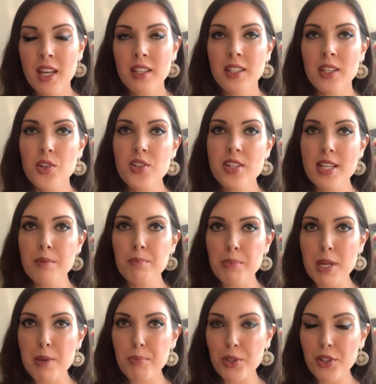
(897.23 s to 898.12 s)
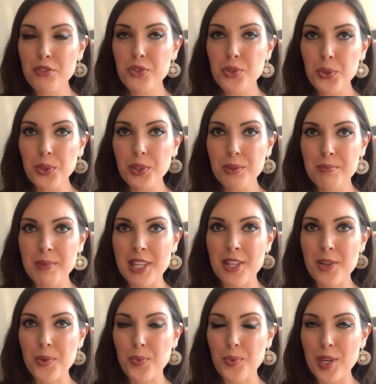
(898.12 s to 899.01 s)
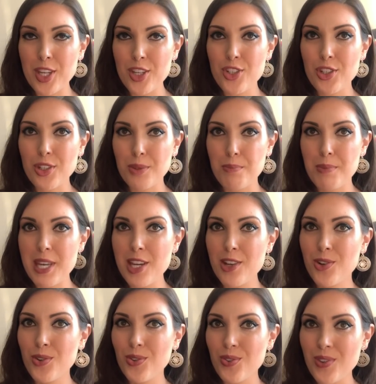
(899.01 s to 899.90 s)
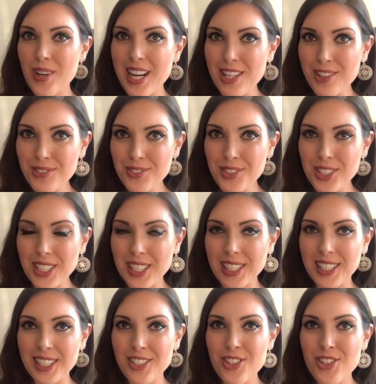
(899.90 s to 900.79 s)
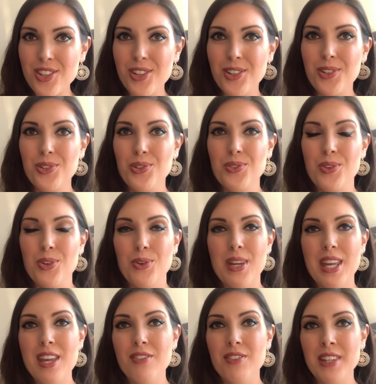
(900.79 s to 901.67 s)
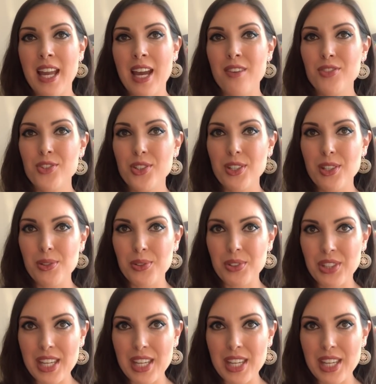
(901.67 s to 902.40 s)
Now, some people have told me that we should be grateful to the guru even after you